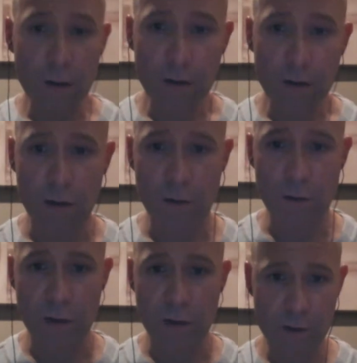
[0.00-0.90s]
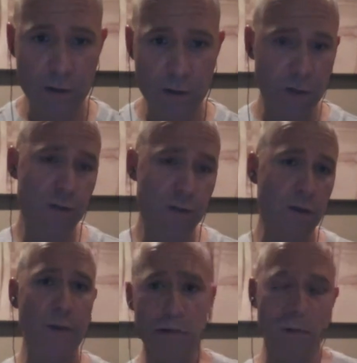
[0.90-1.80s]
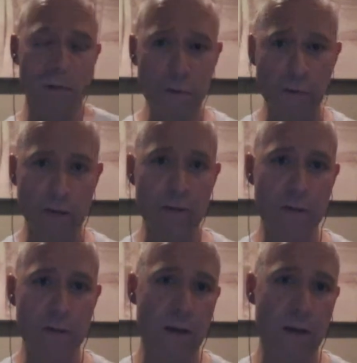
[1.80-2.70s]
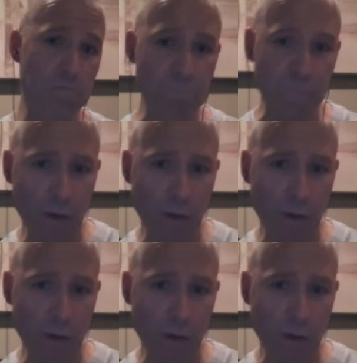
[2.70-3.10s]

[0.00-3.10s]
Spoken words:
you know, here's a little thing. Did you know you could do this?